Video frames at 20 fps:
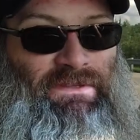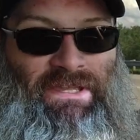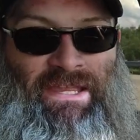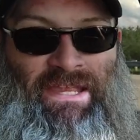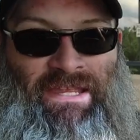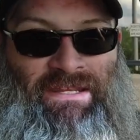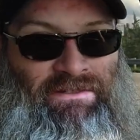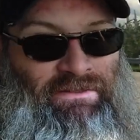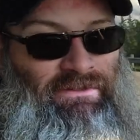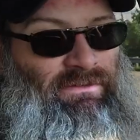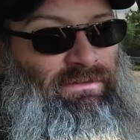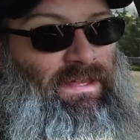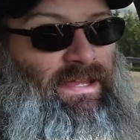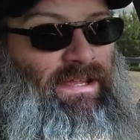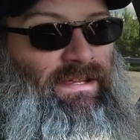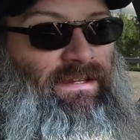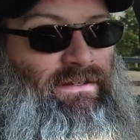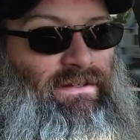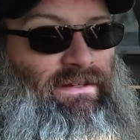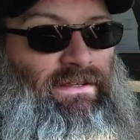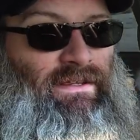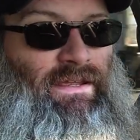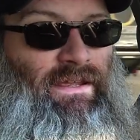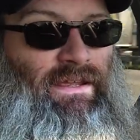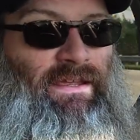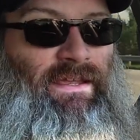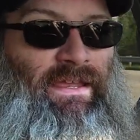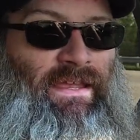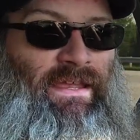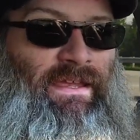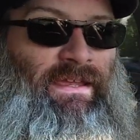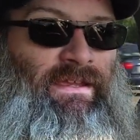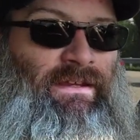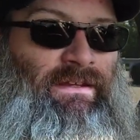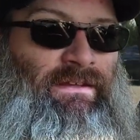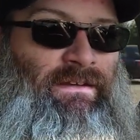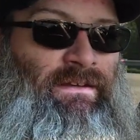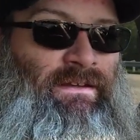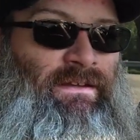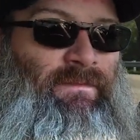you can't do that.
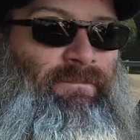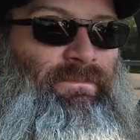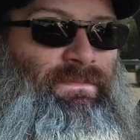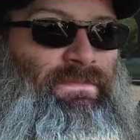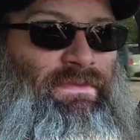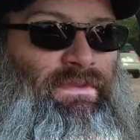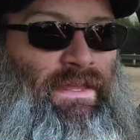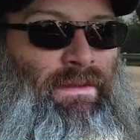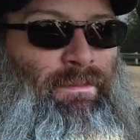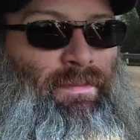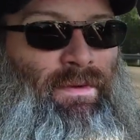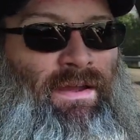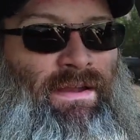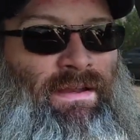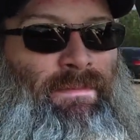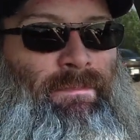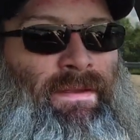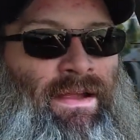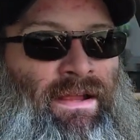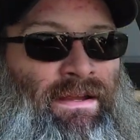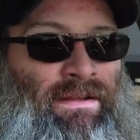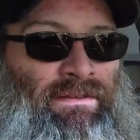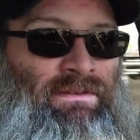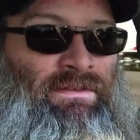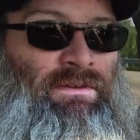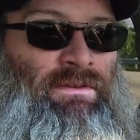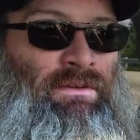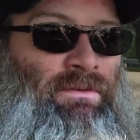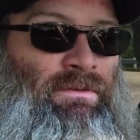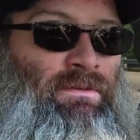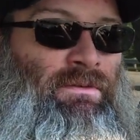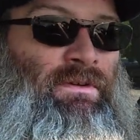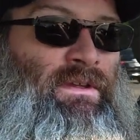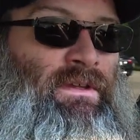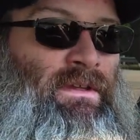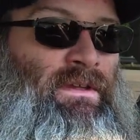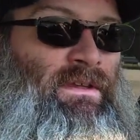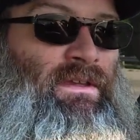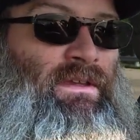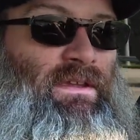And they brought it back to,
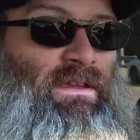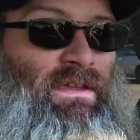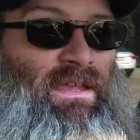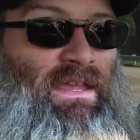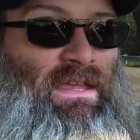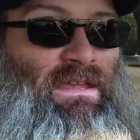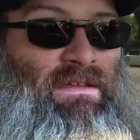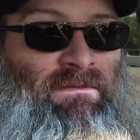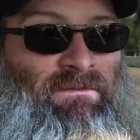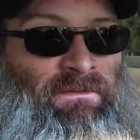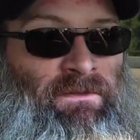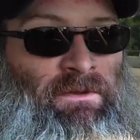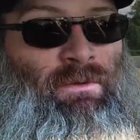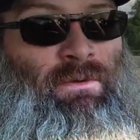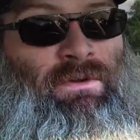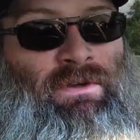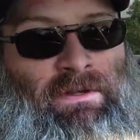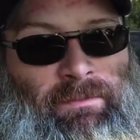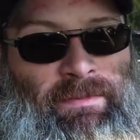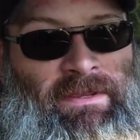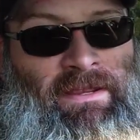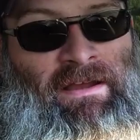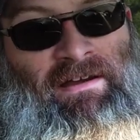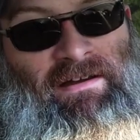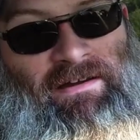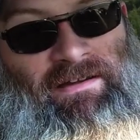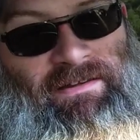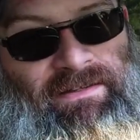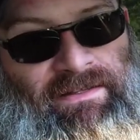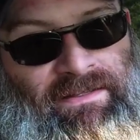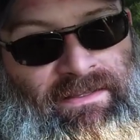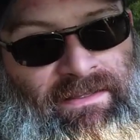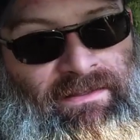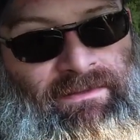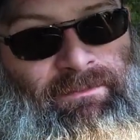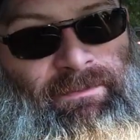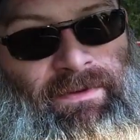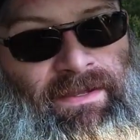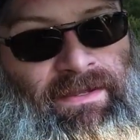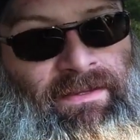if you were to be
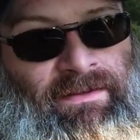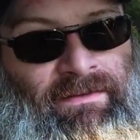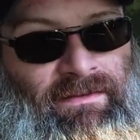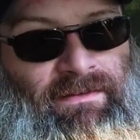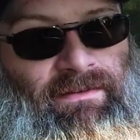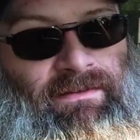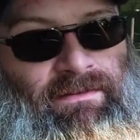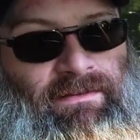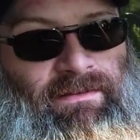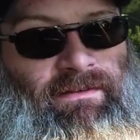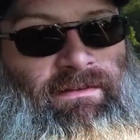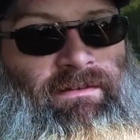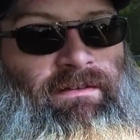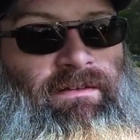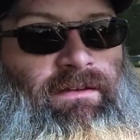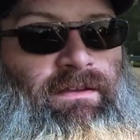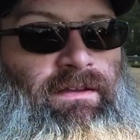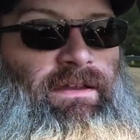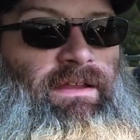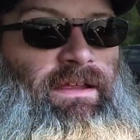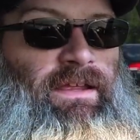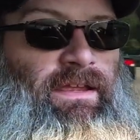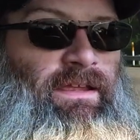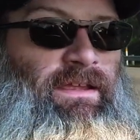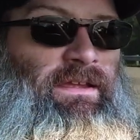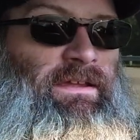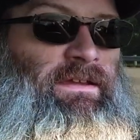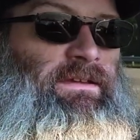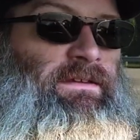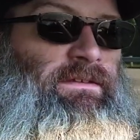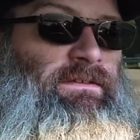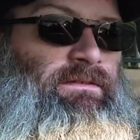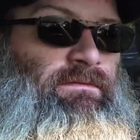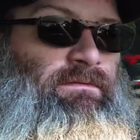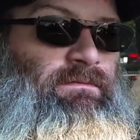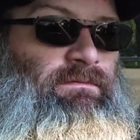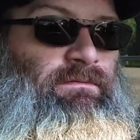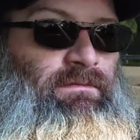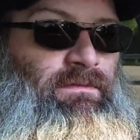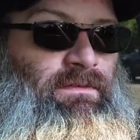audited by an auditor
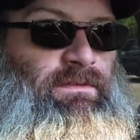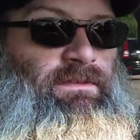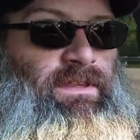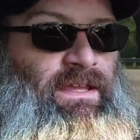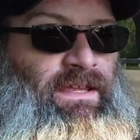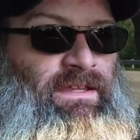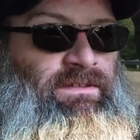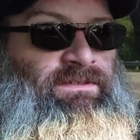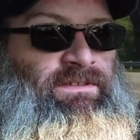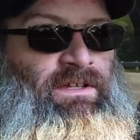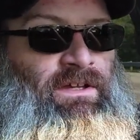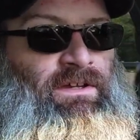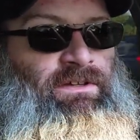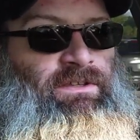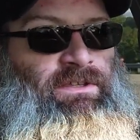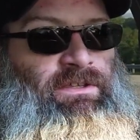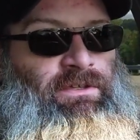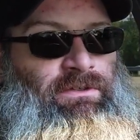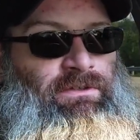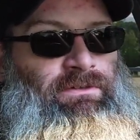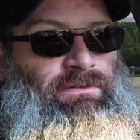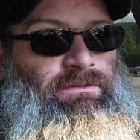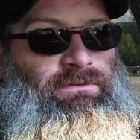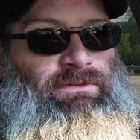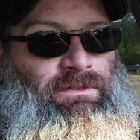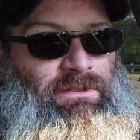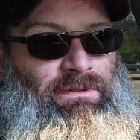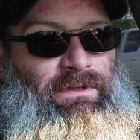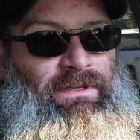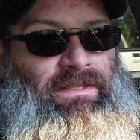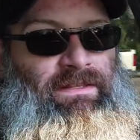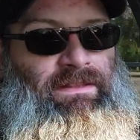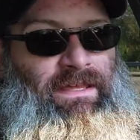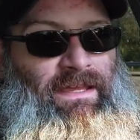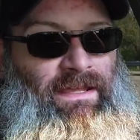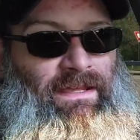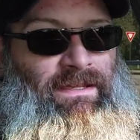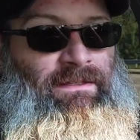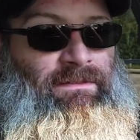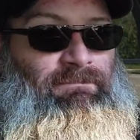and they saw you doing
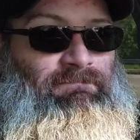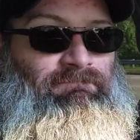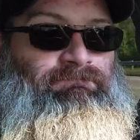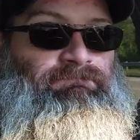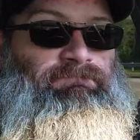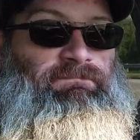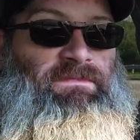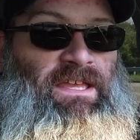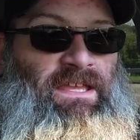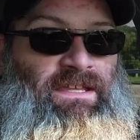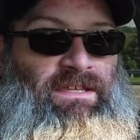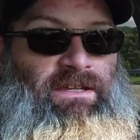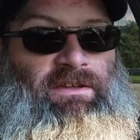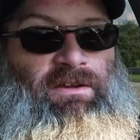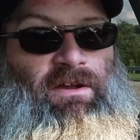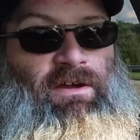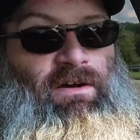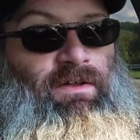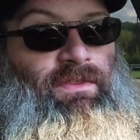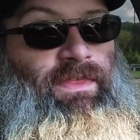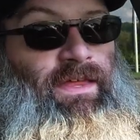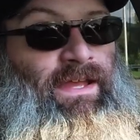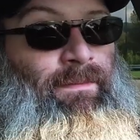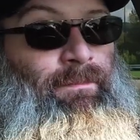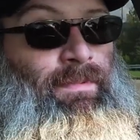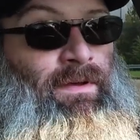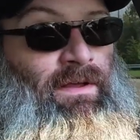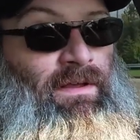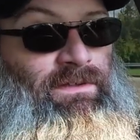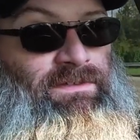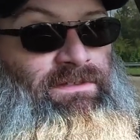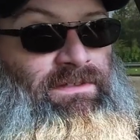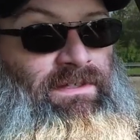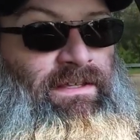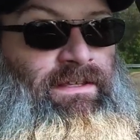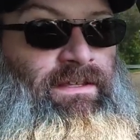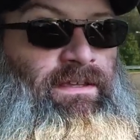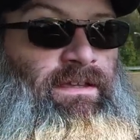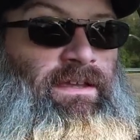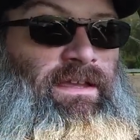that, they could call that
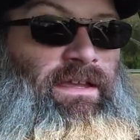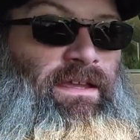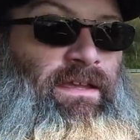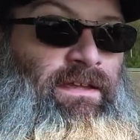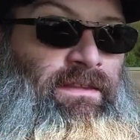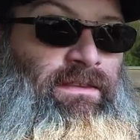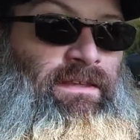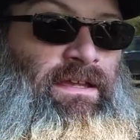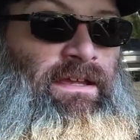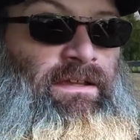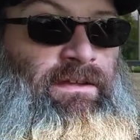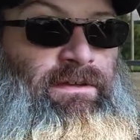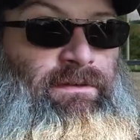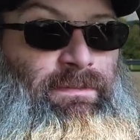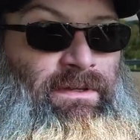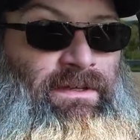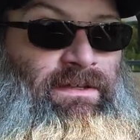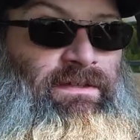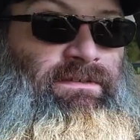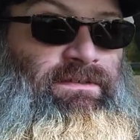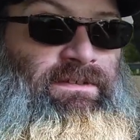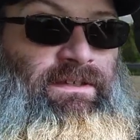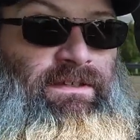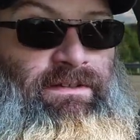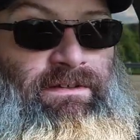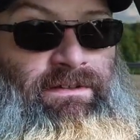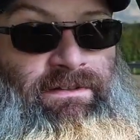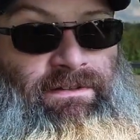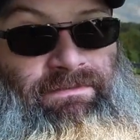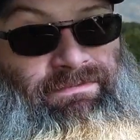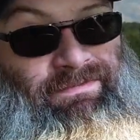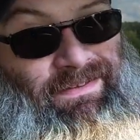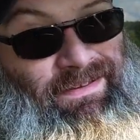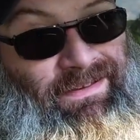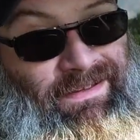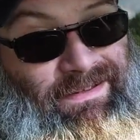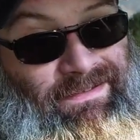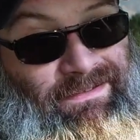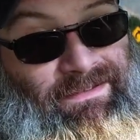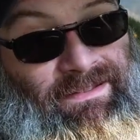pulsing, and that could be considered a
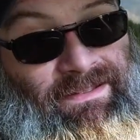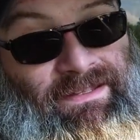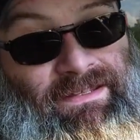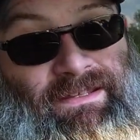fine.